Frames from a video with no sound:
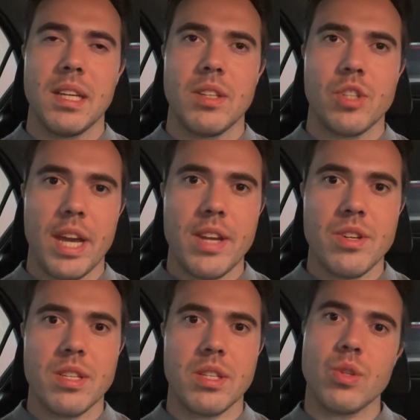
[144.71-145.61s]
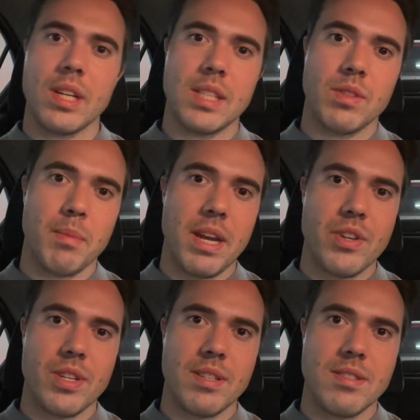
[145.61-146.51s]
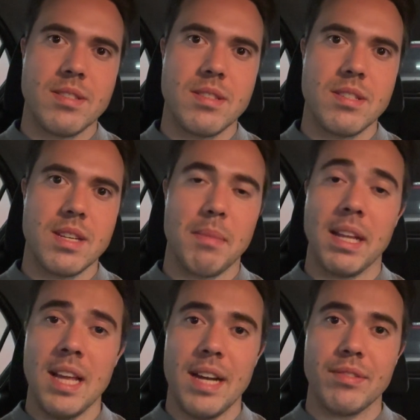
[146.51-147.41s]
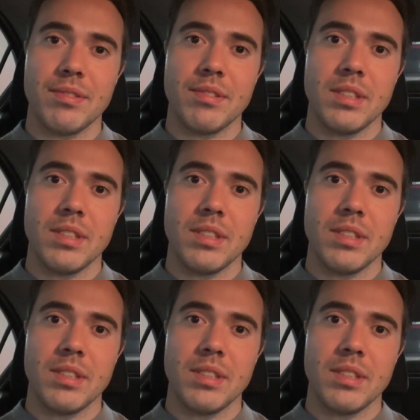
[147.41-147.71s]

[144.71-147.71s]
changes and transformations in my life.